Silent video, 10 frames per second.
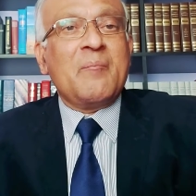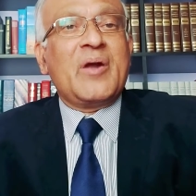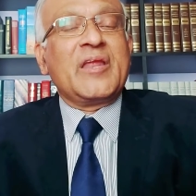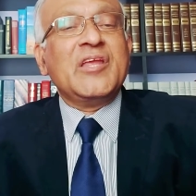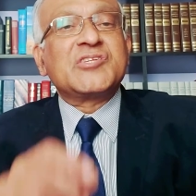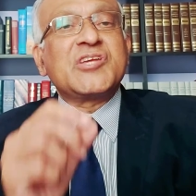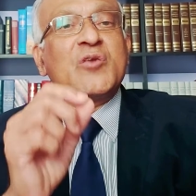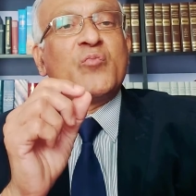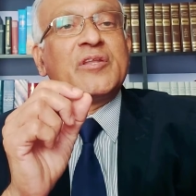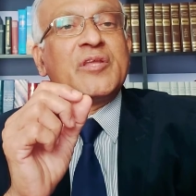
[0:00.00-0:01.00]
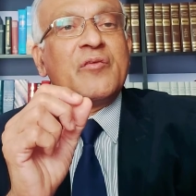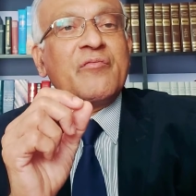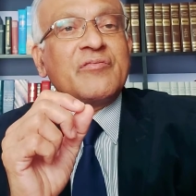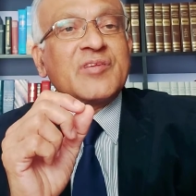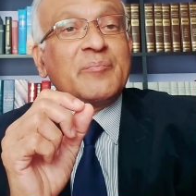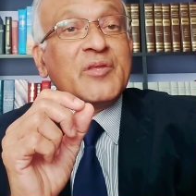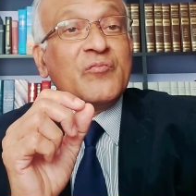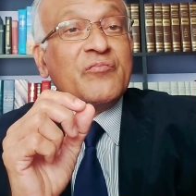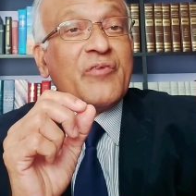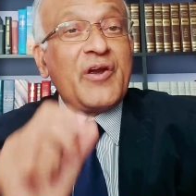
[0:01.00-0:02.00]
But he said one thing, something
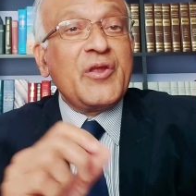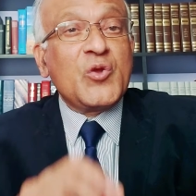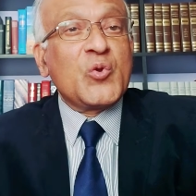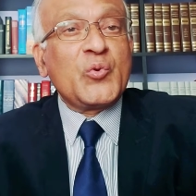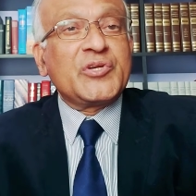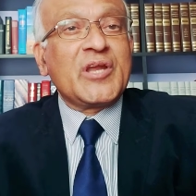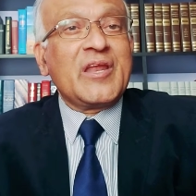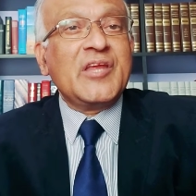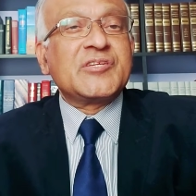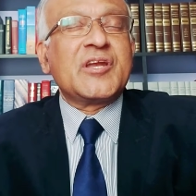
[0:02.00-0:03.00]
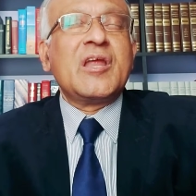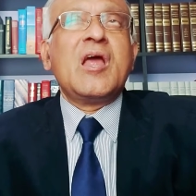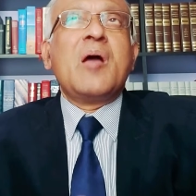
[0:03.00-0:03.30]
very crucial. He said,